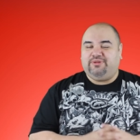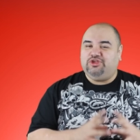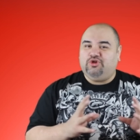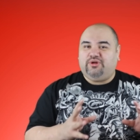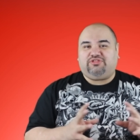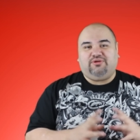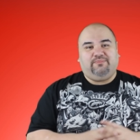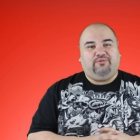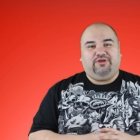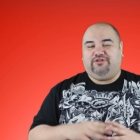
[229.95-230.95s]
And you know, at some
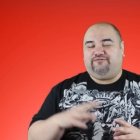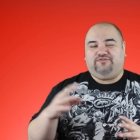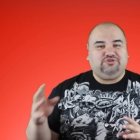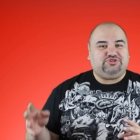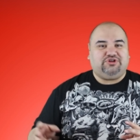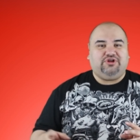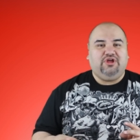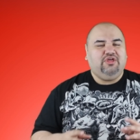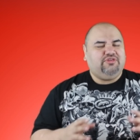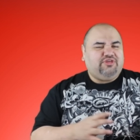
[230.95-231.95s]
point in the future,
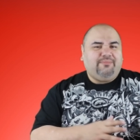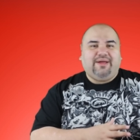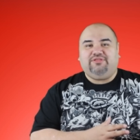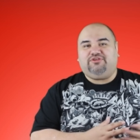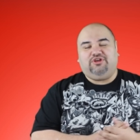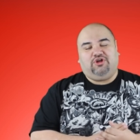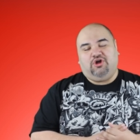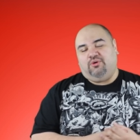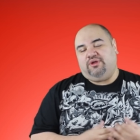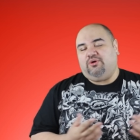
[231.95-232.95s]
somebody's going to
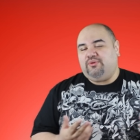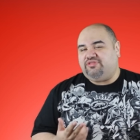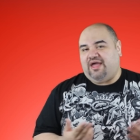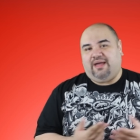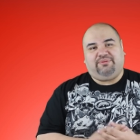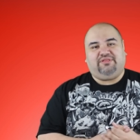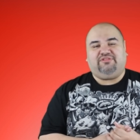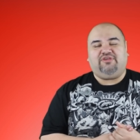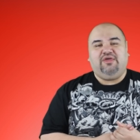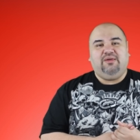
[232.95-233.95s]
go. It always
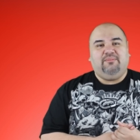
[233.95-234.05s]
happens.